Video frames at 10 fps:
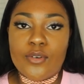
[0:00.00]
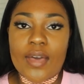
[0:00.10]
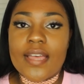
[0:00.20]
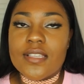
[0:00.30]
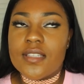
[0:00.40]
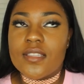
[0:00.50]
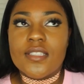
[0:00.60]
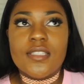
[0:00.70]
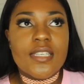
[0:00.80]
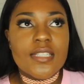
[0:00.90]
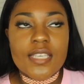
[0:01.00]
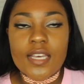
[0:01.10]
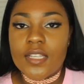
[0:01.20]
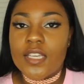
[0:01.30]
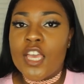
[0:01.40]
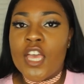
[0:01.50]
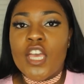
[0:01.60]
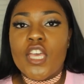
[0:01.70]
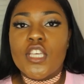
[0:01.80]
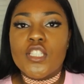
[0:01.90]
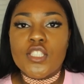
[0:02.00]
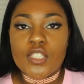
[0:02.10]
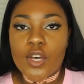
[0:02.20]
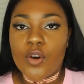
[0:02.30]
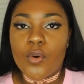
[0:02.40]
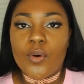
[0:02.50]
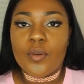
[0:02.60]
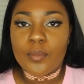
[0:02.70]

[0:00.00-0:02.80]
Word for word: you guys. The detailing is so